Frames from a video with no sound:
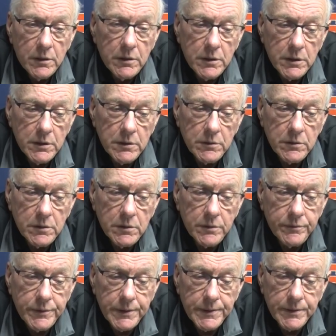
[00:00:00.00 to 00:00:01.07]
and
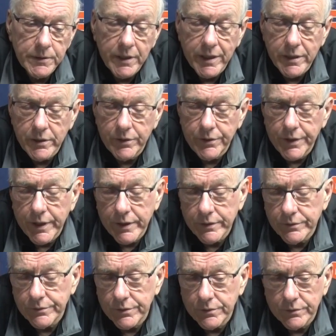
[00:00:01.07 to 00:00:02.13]
you know, at the end of the day,
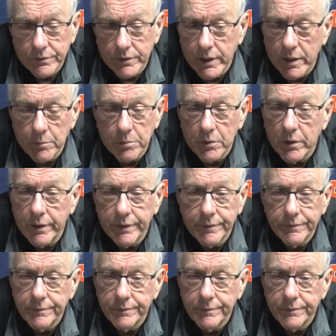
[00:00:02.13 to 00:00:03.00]
you got to play.